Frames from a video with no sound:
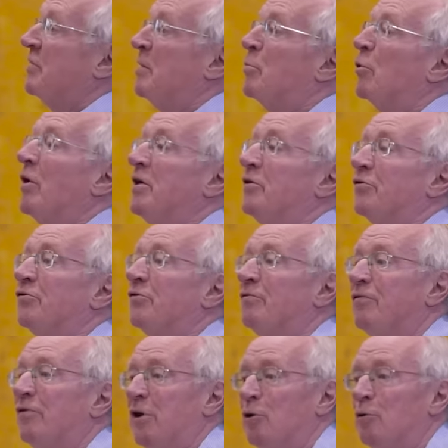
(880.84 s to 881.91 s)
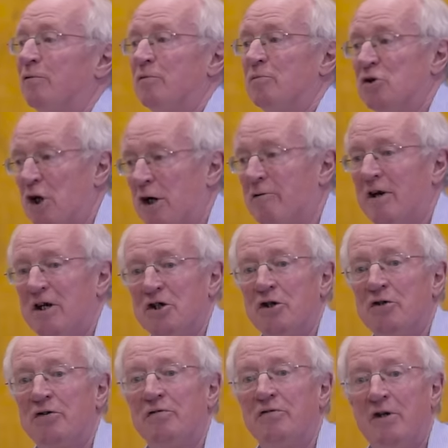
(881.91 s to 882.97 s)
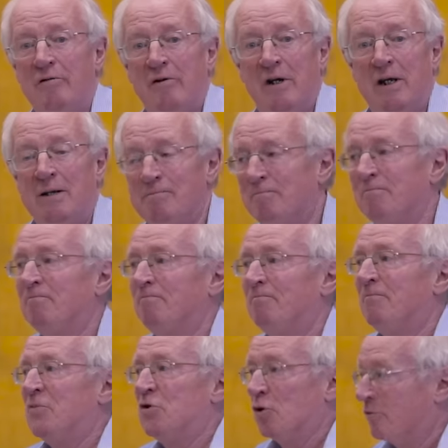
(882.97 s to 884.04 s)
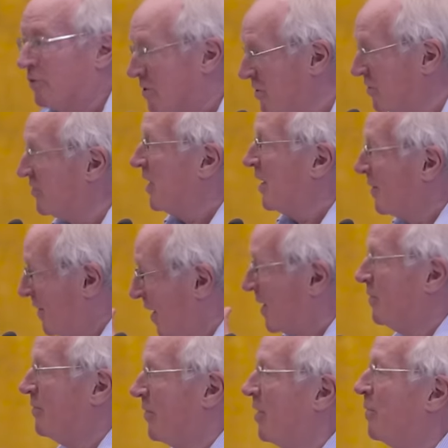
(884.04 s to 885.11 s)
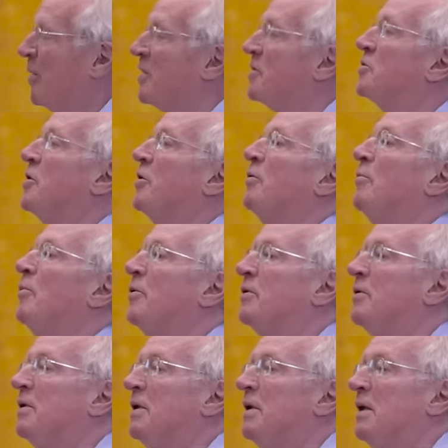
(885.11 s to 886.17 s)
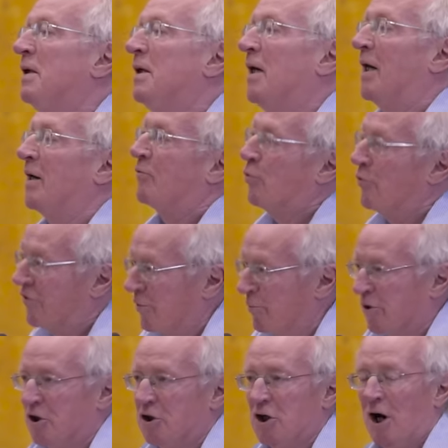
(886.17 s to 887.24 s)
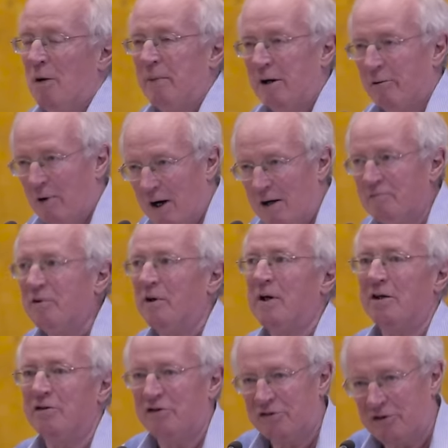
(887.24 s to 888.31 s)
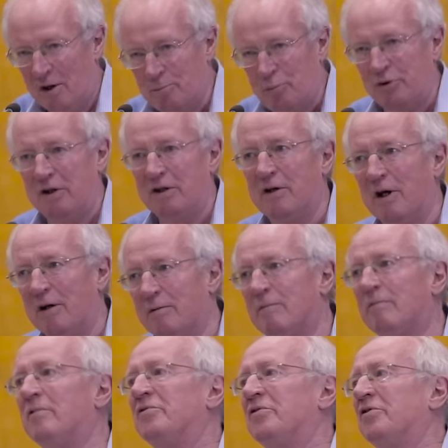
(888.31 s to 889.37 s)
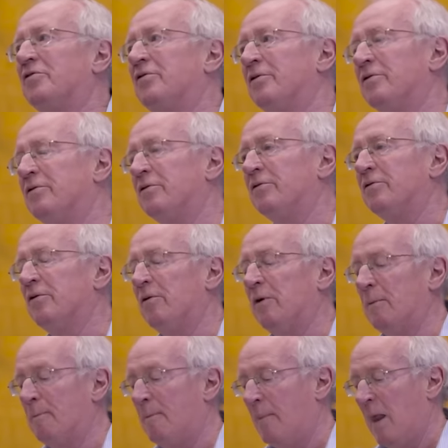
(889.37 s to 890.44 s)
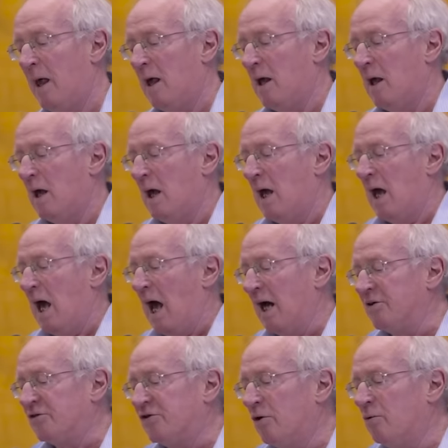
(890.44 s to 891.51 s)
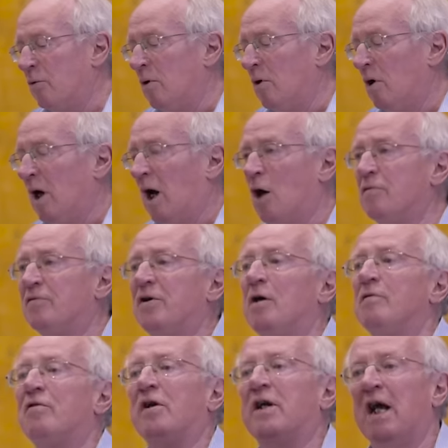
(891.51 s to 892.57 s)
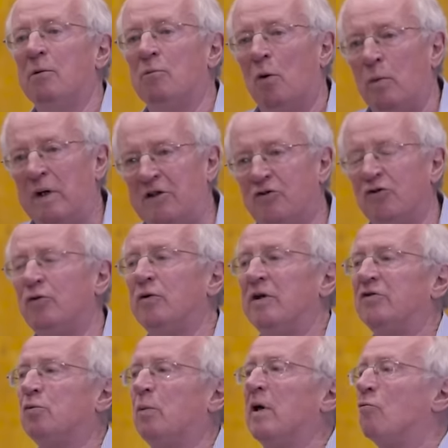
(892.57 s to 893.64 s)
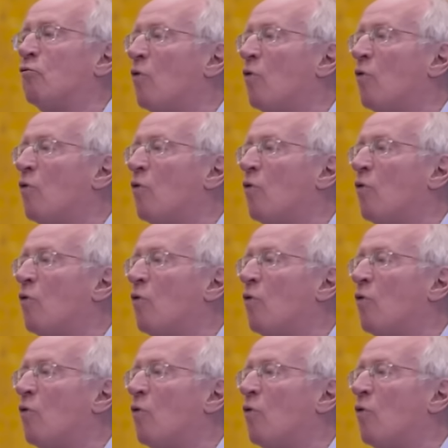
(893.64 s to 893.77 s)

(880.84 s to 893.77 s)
as liberators to free you from generations of tyranny. Shukran jazilan. Thank you very much, General Maud. And of course, the British army arrived and had to start putting down resistance and so on. And so over and over again, what we do is we